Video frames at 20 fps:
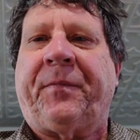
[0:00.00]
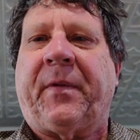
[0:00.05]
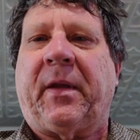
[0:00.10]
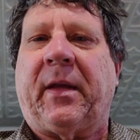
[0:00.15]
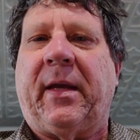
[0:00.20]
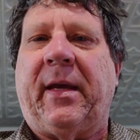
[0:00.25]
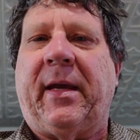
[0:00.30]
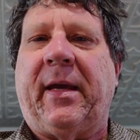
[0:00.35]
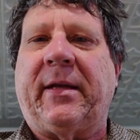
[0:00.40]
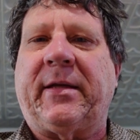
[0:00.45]

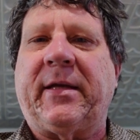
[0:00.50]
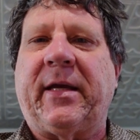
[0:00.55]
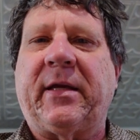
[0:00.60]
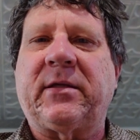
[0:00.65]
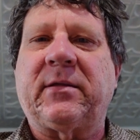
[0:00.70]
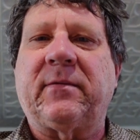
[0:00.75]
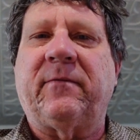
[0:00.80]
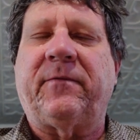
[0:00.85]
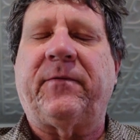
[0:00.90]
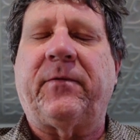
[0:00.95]
and take
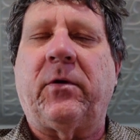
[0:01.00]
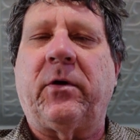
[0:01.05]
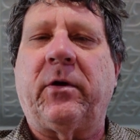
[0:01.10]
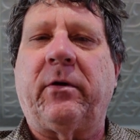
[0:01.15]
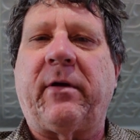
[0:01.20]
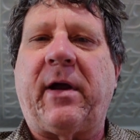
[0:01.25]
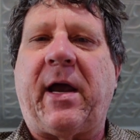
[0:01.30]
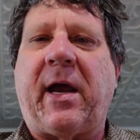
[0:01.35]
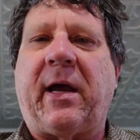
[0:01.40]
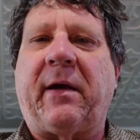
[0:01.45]
some
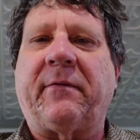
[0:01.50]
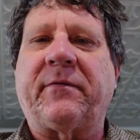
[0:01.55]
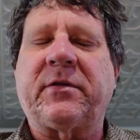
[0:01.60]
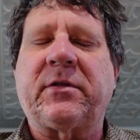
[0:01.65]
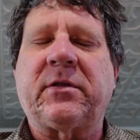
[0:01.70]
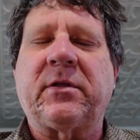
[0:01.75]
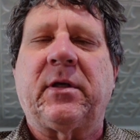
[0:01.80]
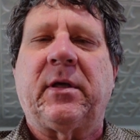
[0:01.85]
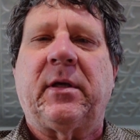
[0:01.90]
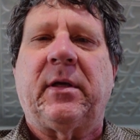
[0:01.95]

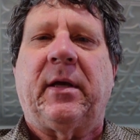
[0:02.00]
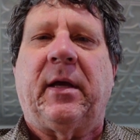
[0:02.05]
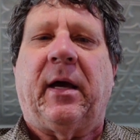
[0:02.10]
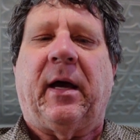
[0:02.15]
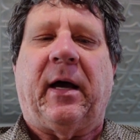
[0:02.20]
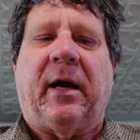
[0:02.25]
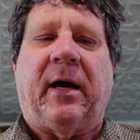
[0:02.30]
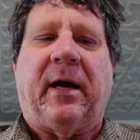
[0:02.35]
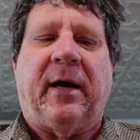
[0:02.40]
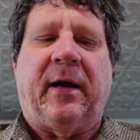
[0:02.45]
photographs
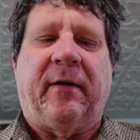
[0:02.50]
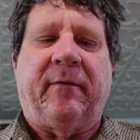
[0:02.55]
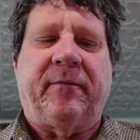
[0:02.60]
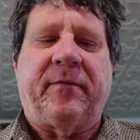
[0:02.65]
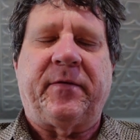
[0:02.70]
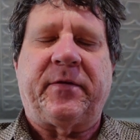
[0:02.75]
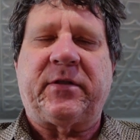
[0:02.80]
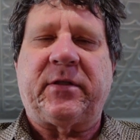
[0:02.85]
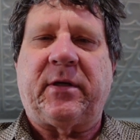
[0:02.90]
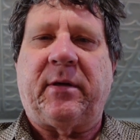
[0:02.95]

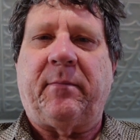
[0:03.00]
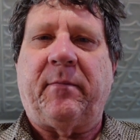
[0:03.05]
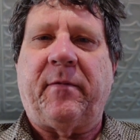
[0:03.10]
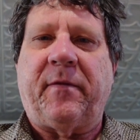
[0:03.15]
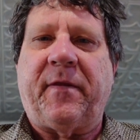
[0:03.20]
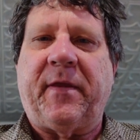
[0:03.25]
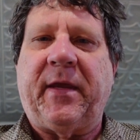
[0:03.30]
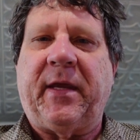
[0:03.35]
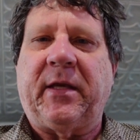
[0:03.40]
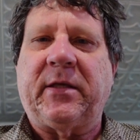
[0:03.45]
of some
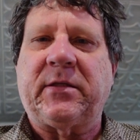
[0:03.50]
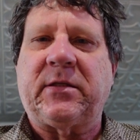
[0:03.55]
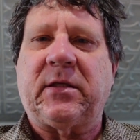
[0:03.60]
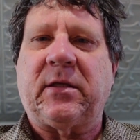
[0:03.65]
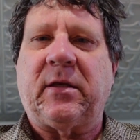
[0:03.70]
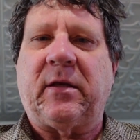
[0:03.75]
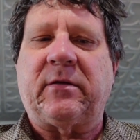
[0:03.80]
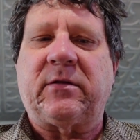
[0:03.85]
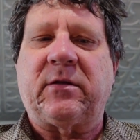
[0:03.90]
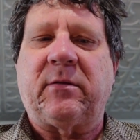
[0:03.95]
things,
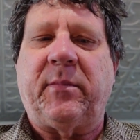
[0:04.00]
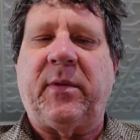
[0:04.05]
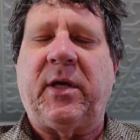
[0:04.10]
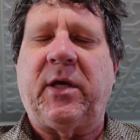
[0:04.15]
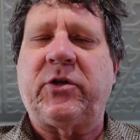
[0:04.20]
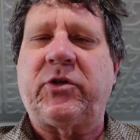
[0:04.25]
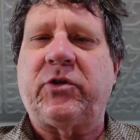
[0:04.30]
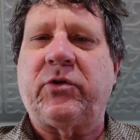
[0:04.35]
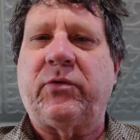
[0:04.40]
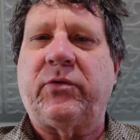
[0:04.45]
some
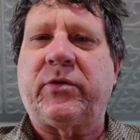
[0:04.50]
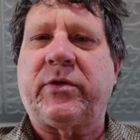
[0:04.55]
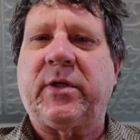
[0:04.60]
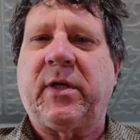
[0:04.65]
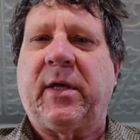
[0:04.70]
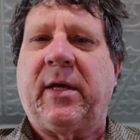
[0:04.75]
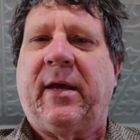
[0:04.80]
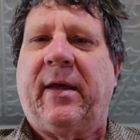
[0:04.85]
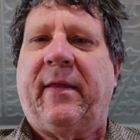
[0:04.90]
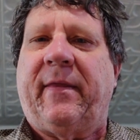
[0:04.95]
issues
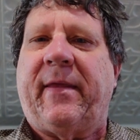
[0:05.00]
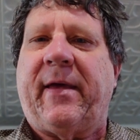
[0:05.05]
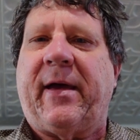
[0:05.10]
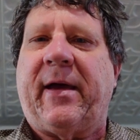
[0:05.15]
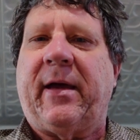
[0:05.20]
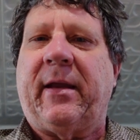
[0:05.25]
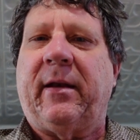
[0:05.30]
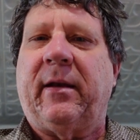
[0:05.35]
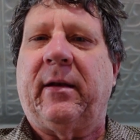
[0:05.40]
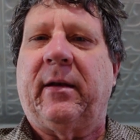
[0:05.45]

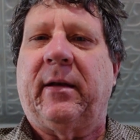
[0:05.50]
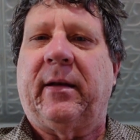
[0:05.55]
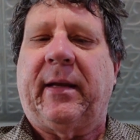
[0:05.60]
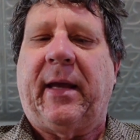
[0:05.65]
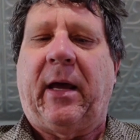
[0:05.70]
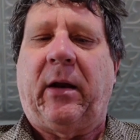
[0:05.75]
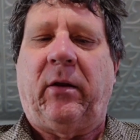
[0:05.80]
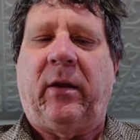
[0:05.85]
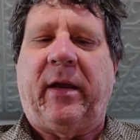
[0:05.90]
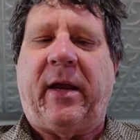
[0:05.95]
that
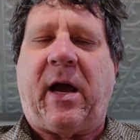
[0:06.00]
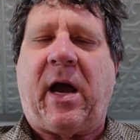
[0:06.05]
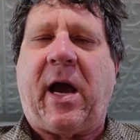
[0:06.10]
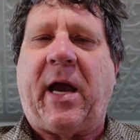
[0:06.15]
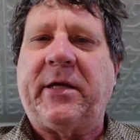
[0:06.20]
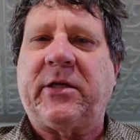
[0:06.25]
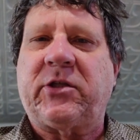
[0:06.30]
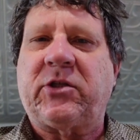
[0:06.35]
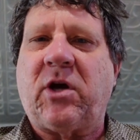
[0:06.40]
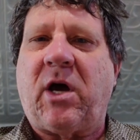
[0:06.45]
not only
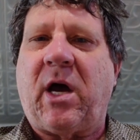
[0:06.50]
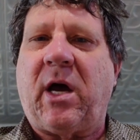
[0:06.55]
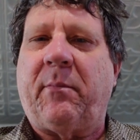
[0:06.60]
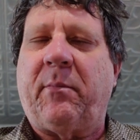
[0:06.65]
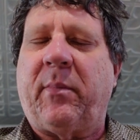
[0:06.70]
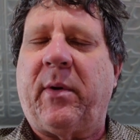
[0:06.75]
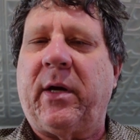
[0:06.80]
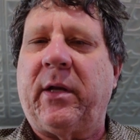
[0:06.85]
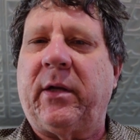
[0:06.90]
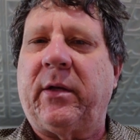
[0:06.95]
I saw,
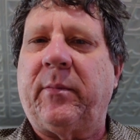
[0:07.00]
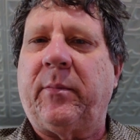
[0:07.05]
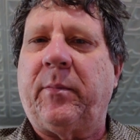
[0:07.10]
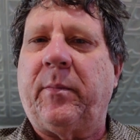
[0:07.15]
but